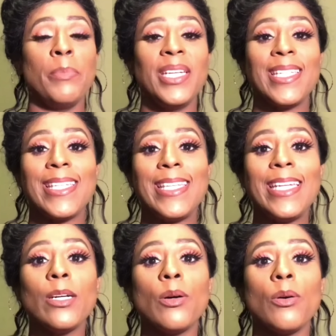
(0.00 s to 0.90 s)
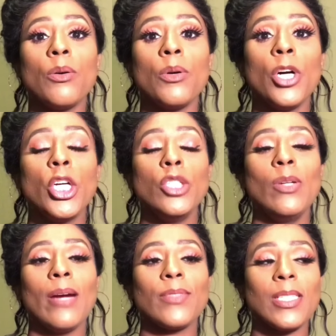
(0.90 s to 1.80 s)
be still.
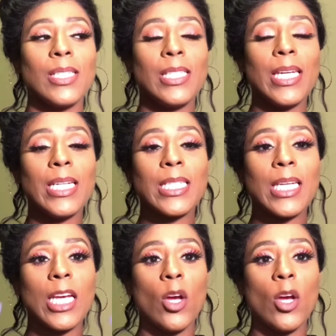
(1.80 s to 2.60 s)
You have to sit